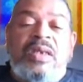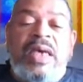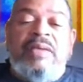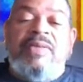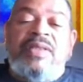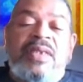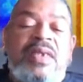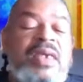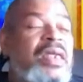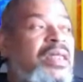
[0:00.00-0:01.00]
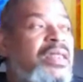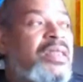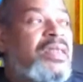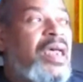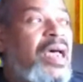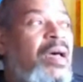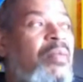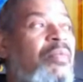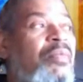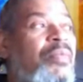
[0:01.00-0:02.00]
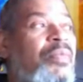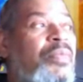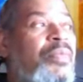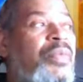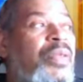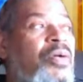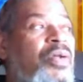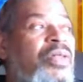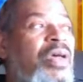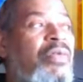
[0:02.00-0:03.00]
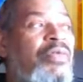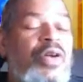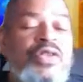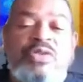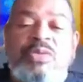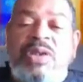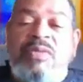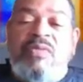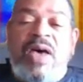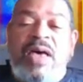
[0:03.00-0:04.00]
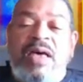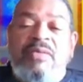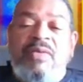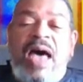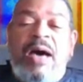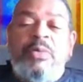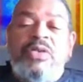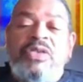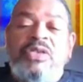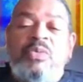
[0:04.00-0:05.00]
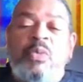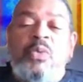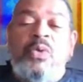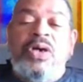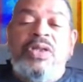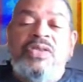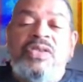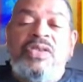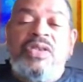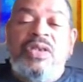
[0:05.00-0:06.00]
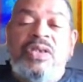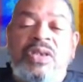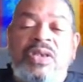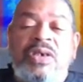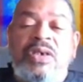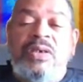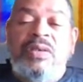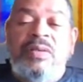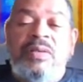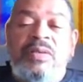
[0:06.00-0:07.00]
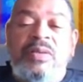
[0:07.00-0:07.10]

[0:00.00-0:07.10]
David said in Psalm 37, verse 25, I was once young.